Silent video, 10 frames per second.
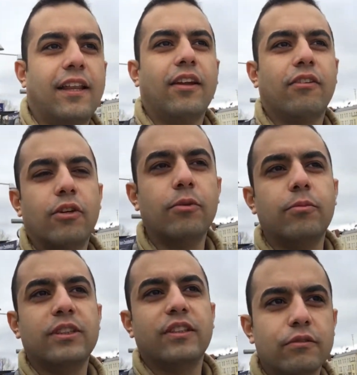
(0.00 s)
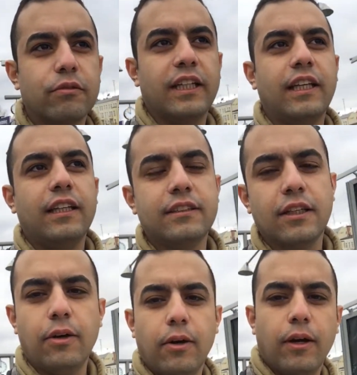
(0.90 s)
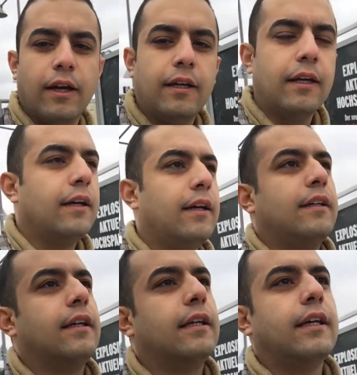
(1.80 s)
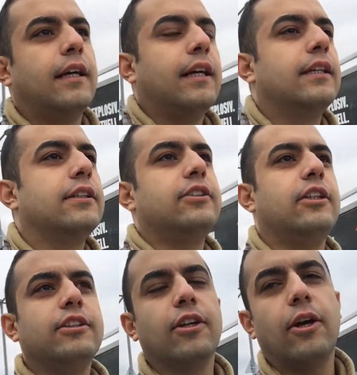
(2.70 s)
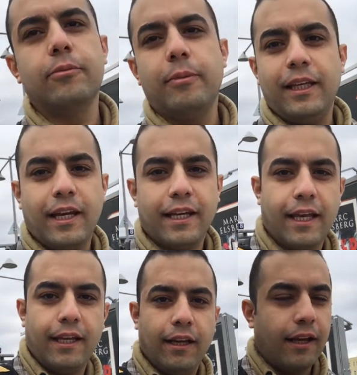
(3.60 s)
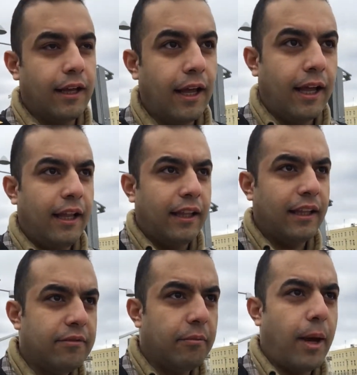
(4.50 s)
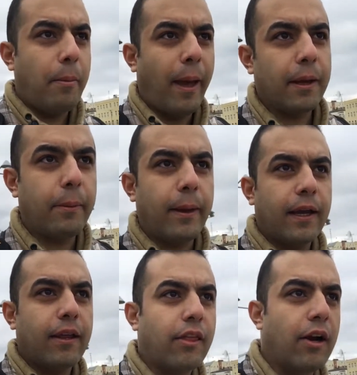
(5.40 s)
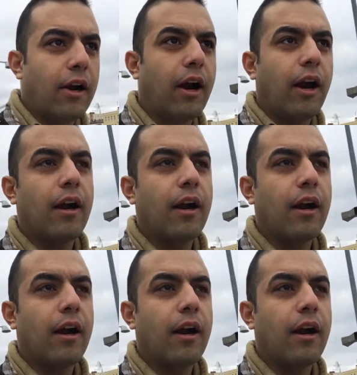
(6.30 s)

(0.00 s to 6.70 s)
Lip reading: The room wasn't ready, so she told me I can leave my backpack there.